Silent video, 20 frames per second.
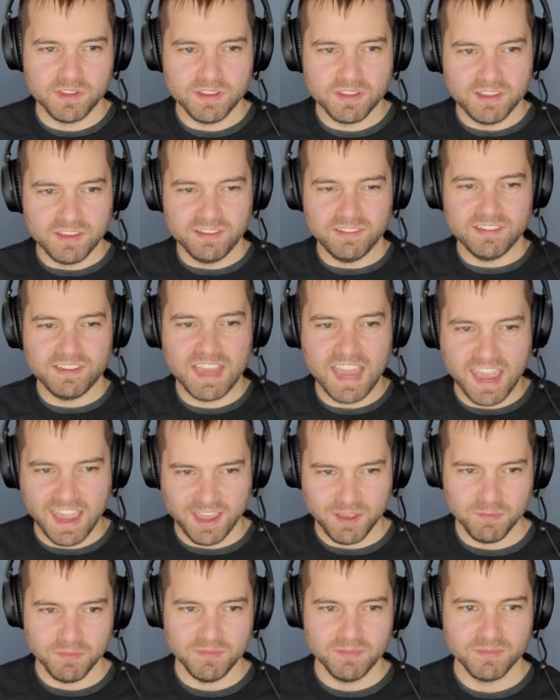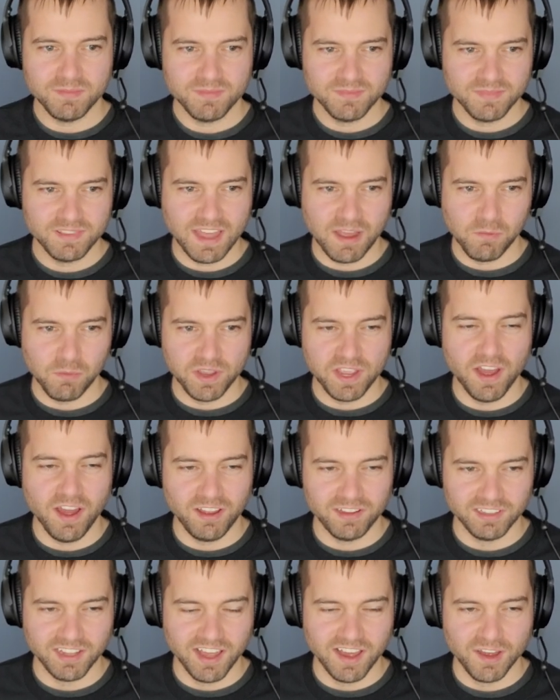this game that we
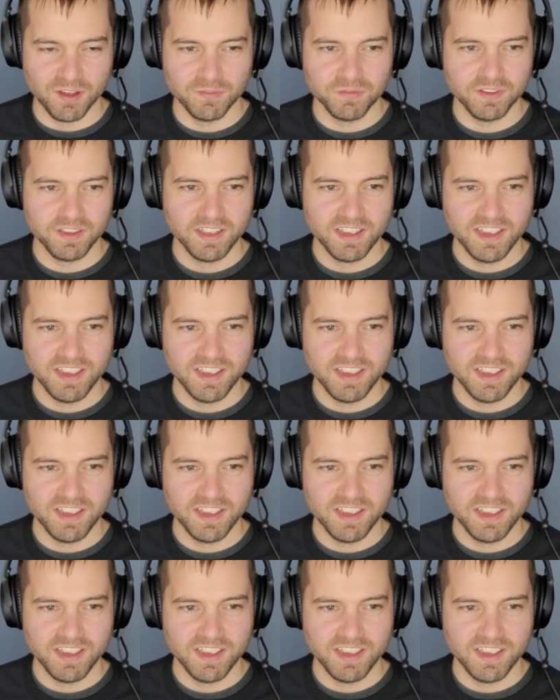all love